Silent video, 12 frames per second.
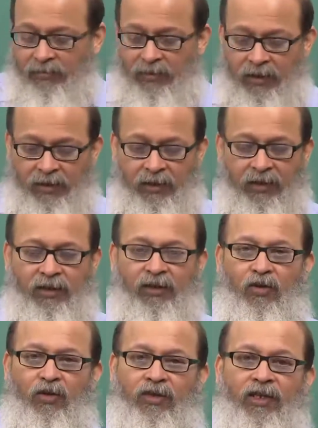asserting the
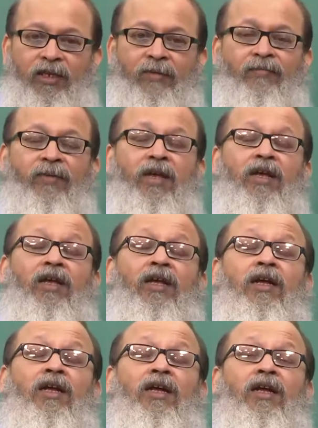whole thing.
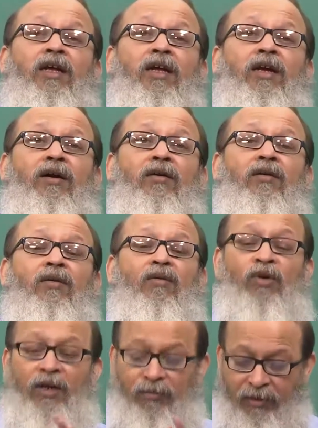
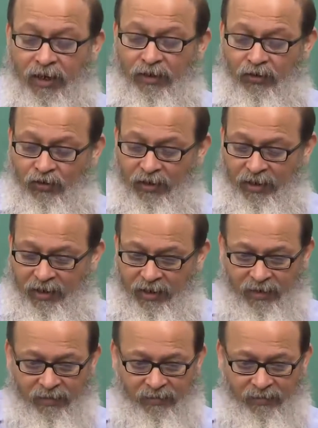What I am trying to say